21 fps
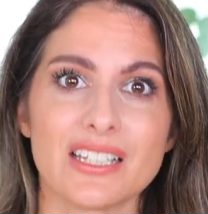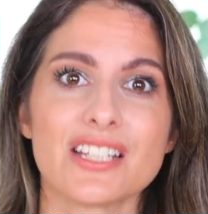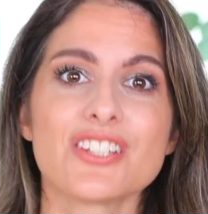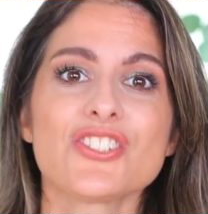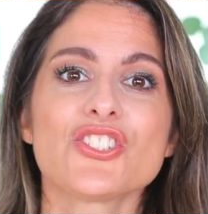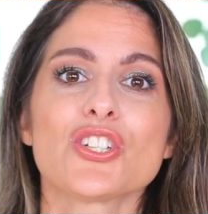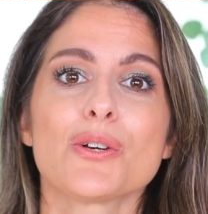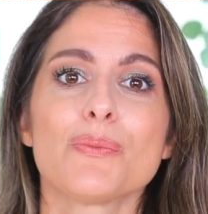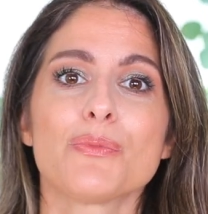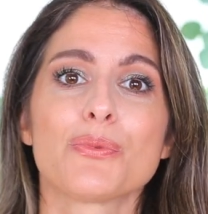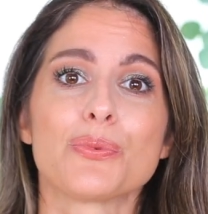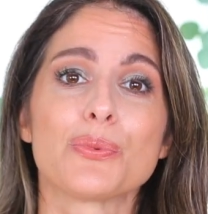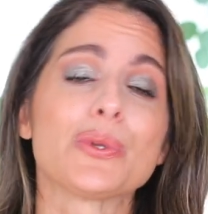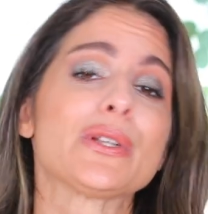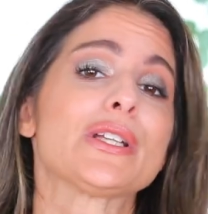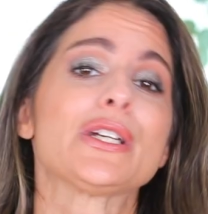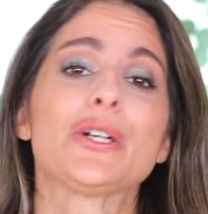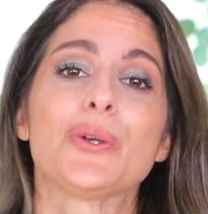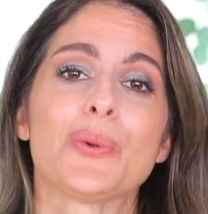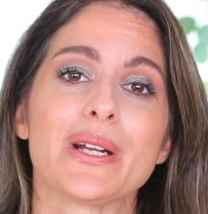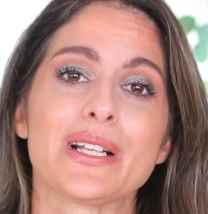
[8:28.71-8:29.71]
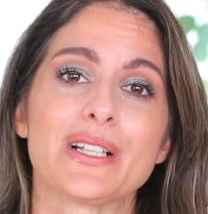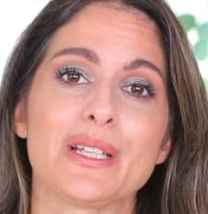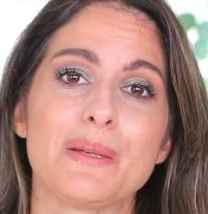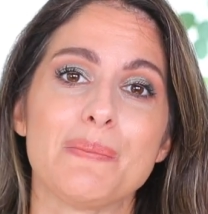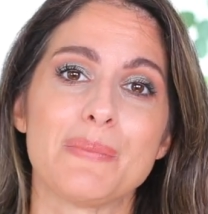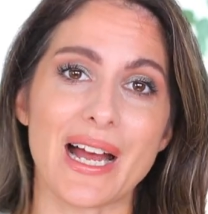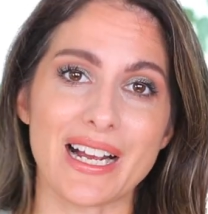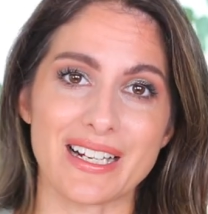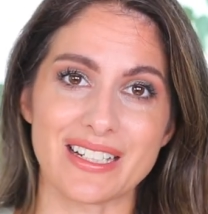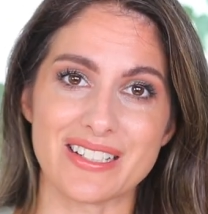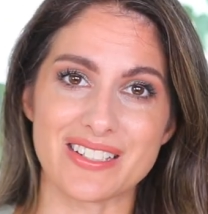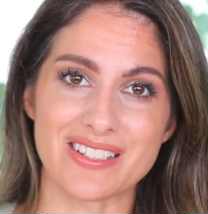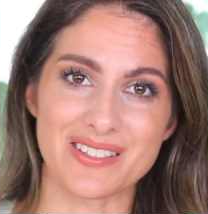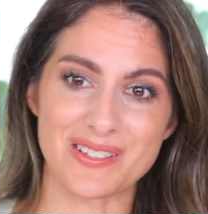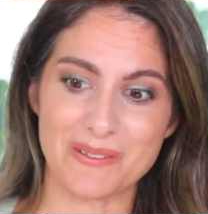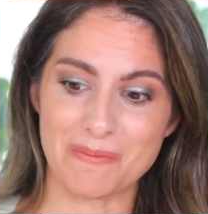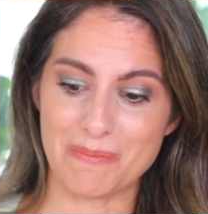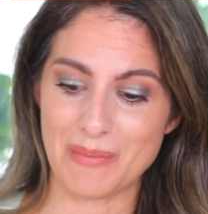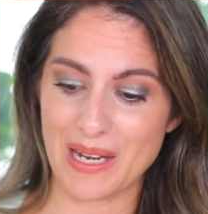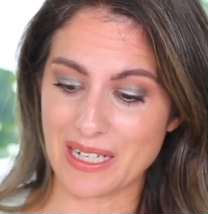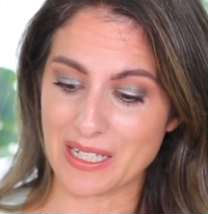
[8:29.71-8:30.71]
Let's jump really quickly back into
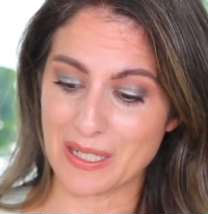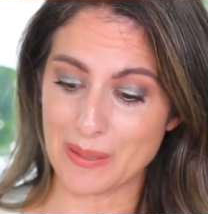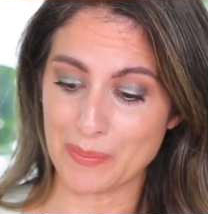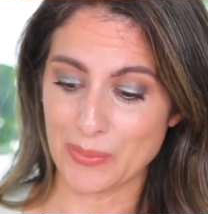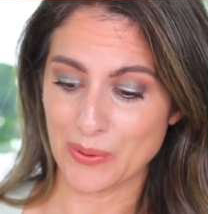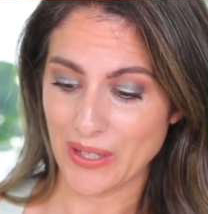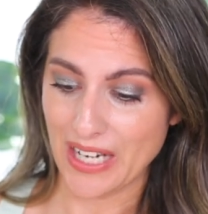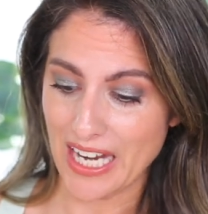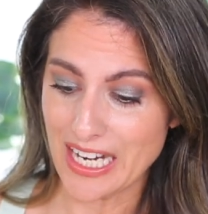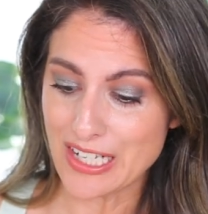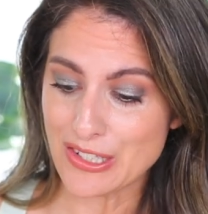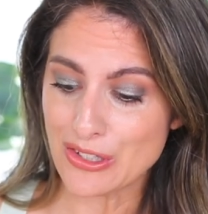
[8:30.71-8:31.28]
some makeup, okay?